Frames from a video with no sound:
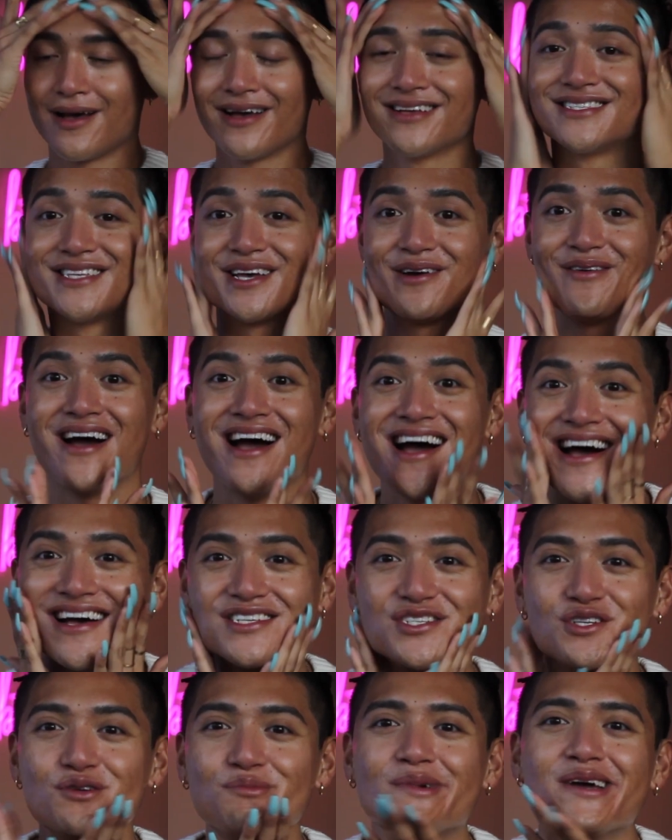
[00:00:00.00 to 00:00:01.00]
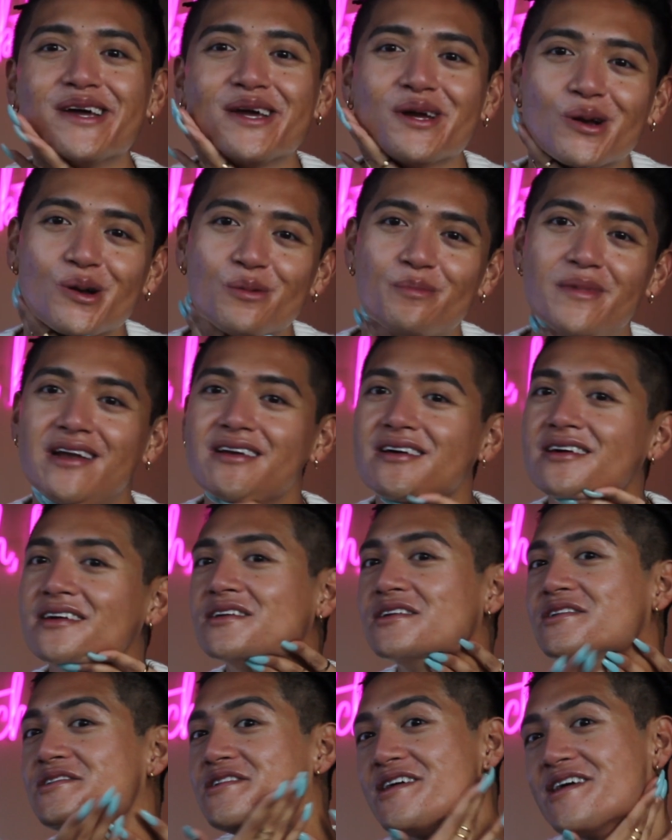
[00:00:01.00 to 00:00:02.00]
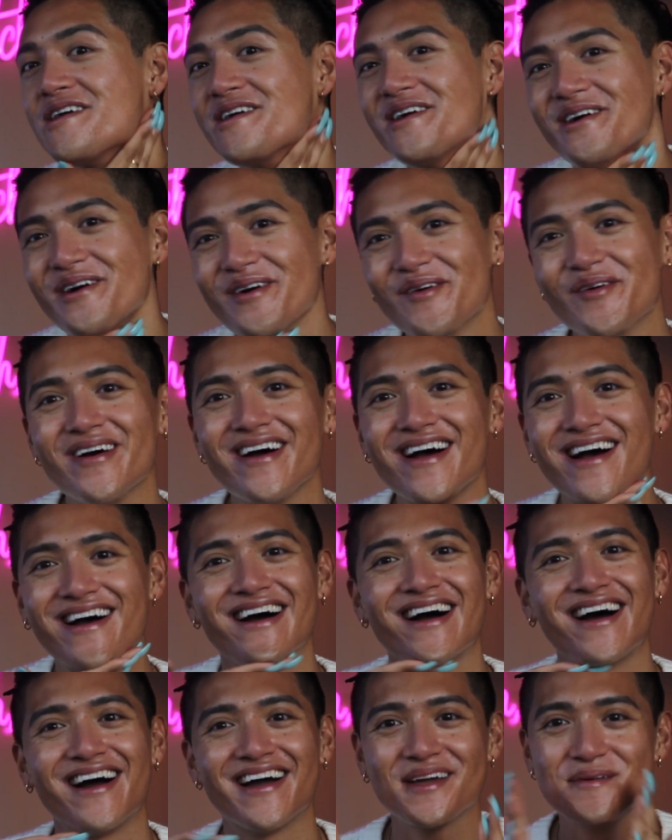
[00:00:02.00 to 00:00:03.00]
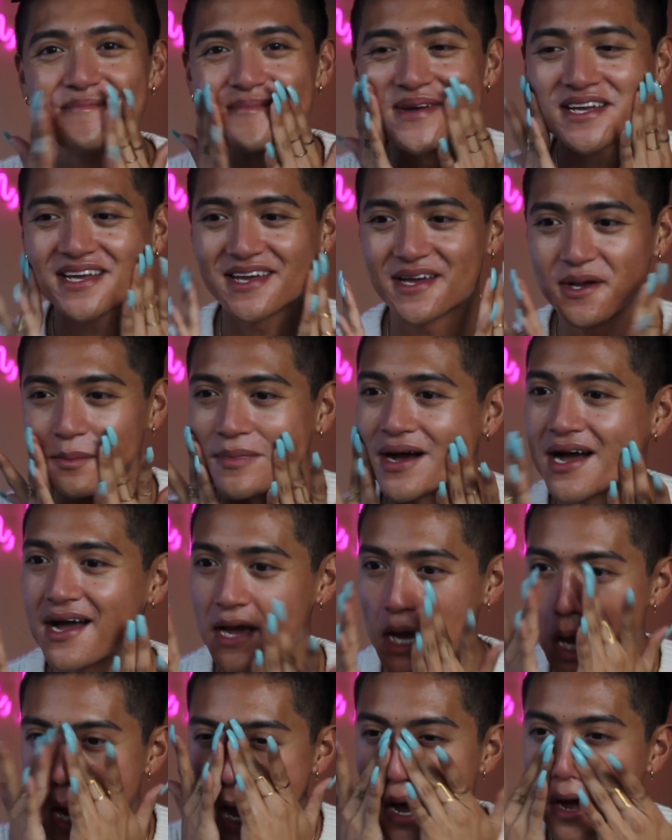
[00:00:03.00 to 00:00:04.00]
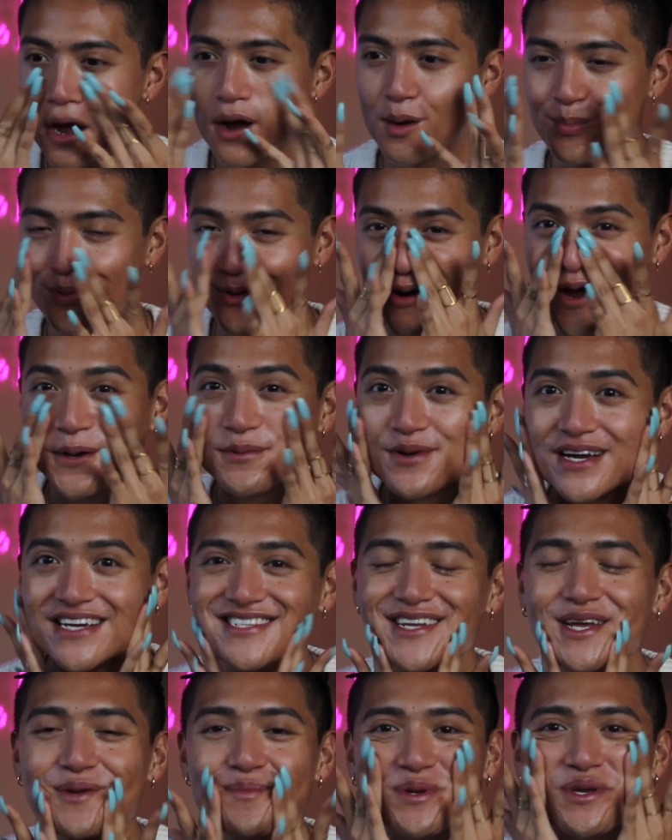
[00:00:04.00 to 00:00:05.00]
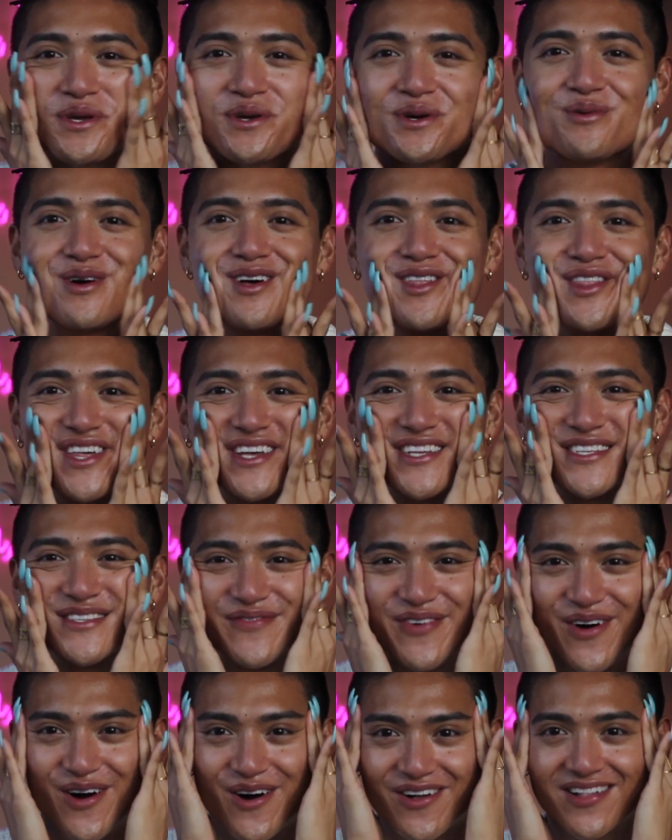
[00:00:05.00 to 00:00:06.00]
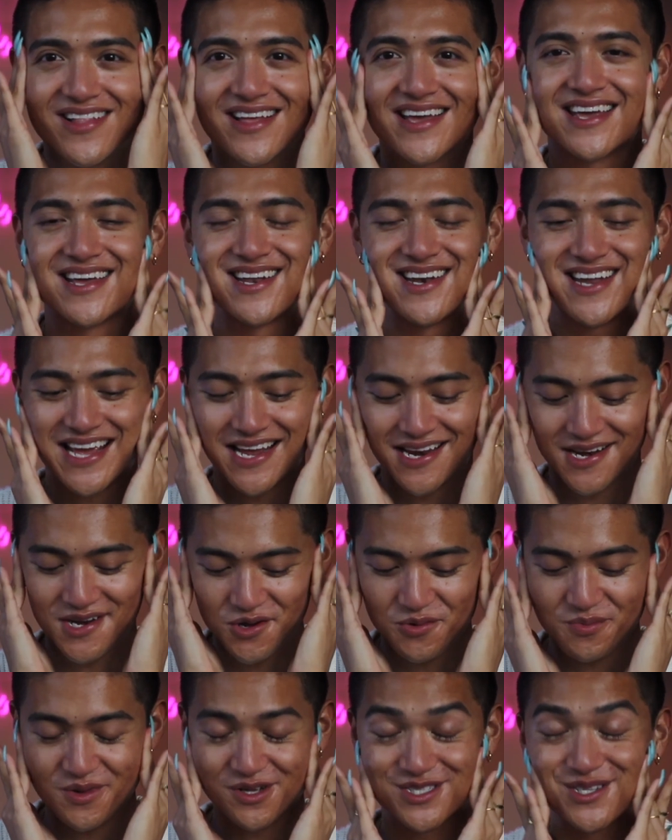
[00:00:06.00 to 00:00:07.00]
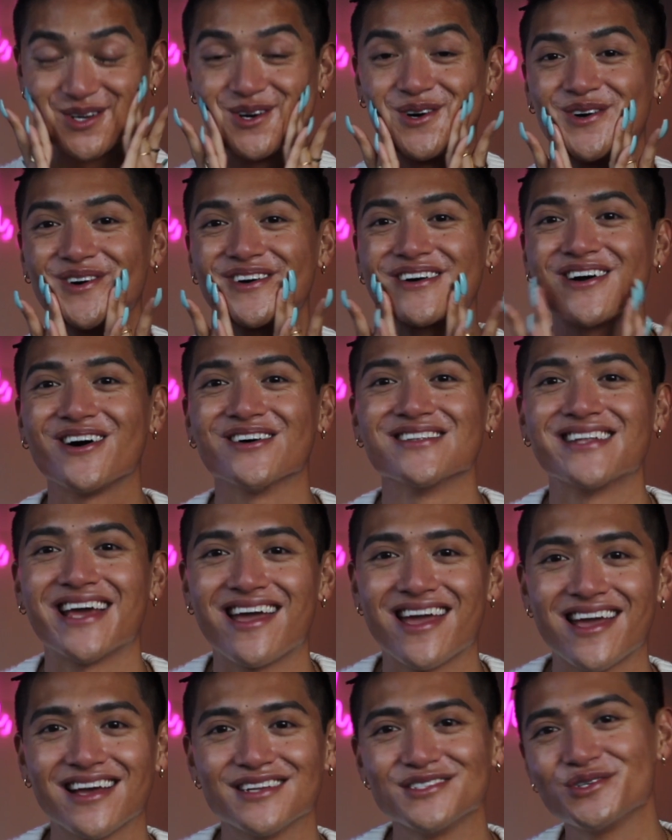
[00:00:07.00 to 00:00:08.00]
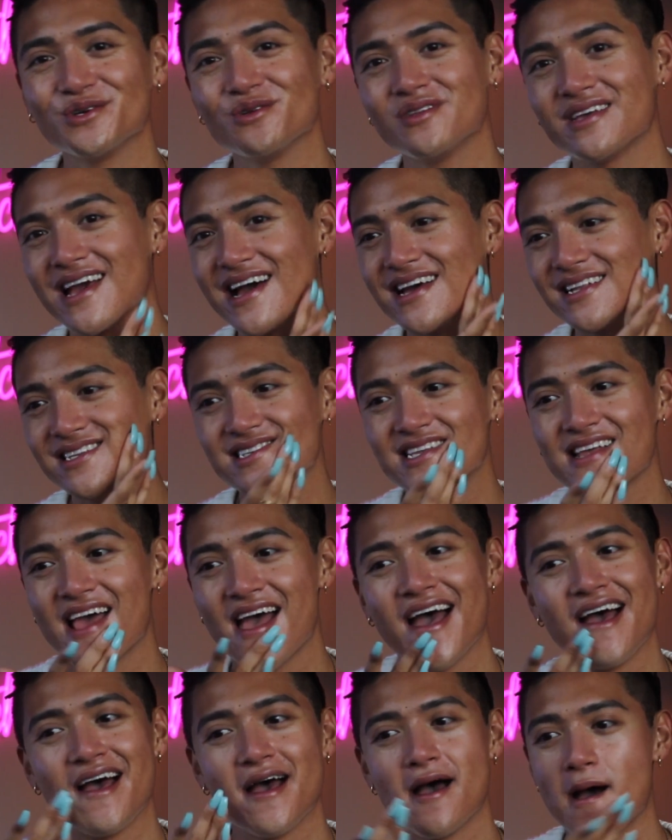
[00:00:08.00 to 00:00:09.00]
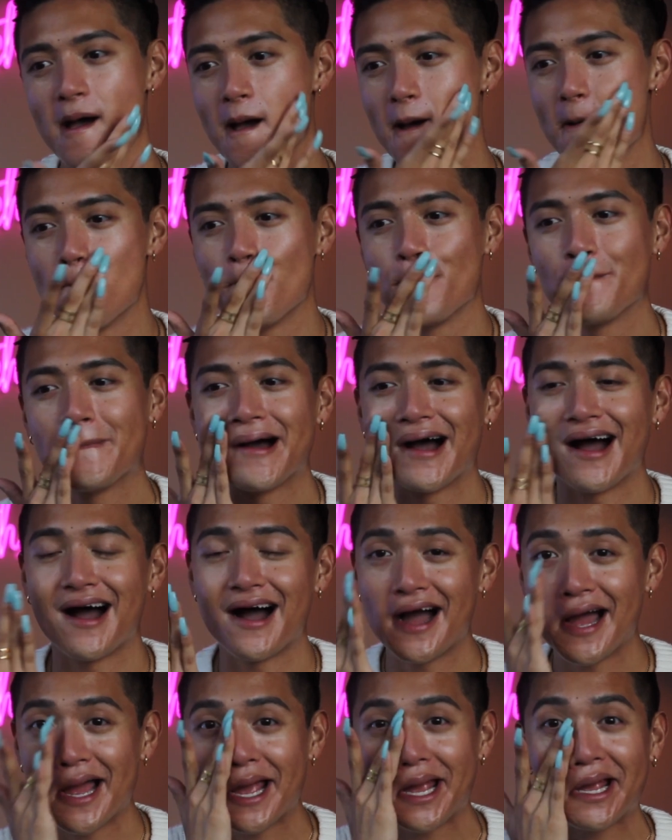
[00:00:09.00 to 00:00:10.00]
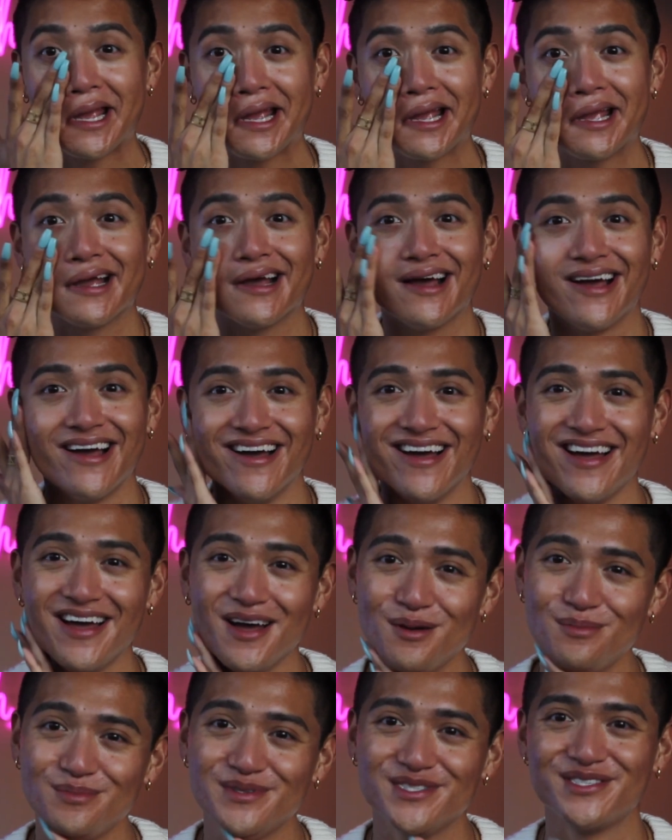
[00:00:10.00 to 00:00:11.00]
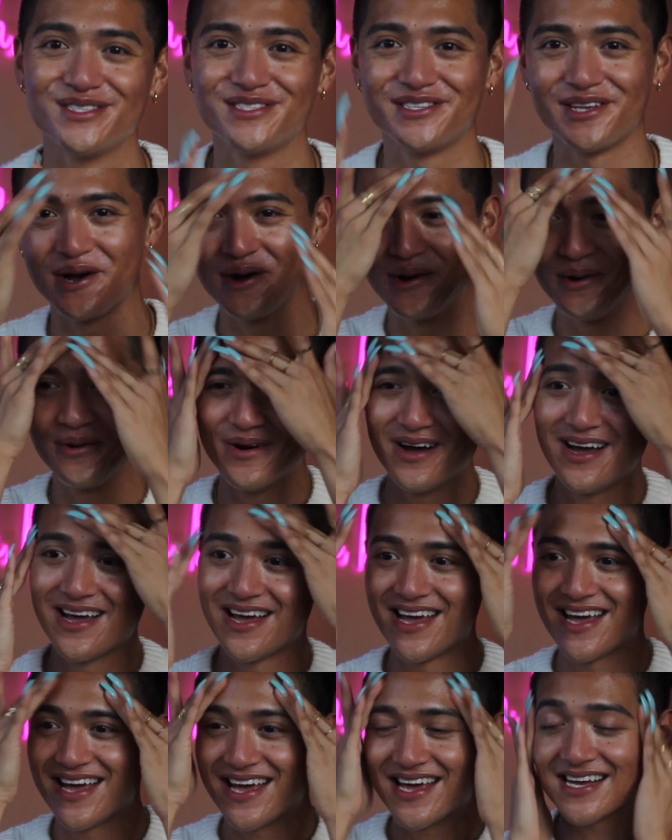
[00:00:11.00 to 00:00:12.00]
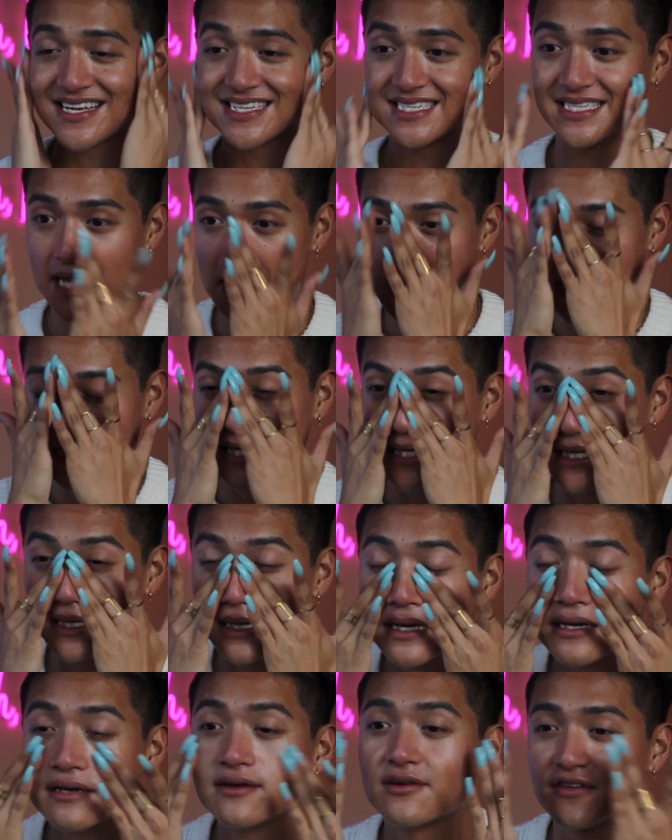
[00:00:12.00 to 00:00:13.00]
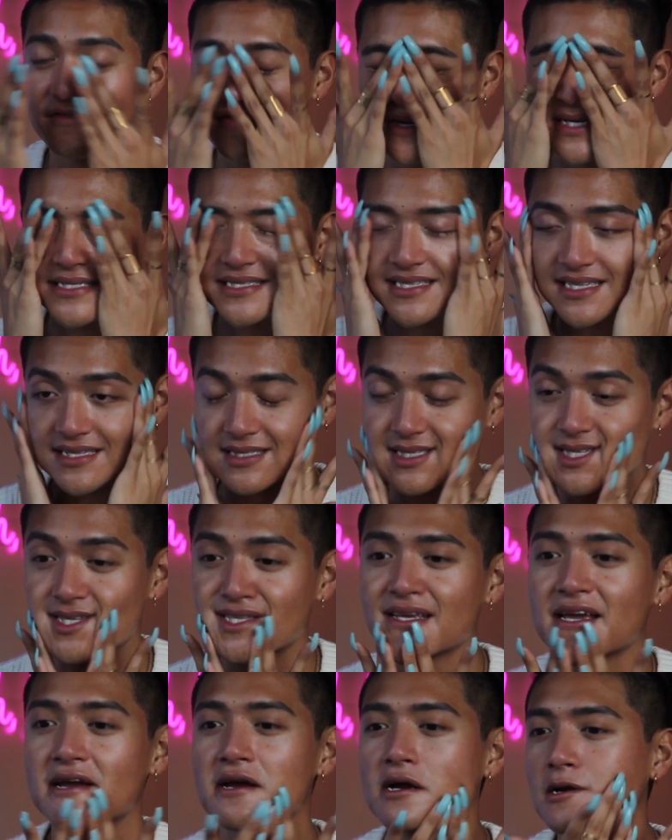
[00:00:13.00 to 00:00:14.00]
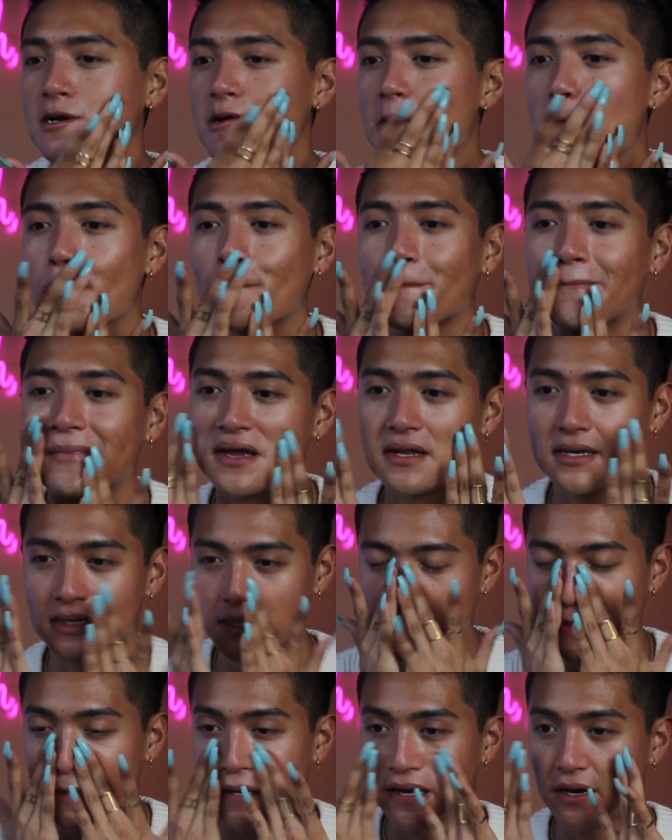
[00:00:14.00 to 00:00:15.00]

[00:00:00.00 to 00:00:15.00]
So as you may or may not know, I'm making my Broadway debut this fall in a new musical called Juliet. I am so excited and nervous and scared and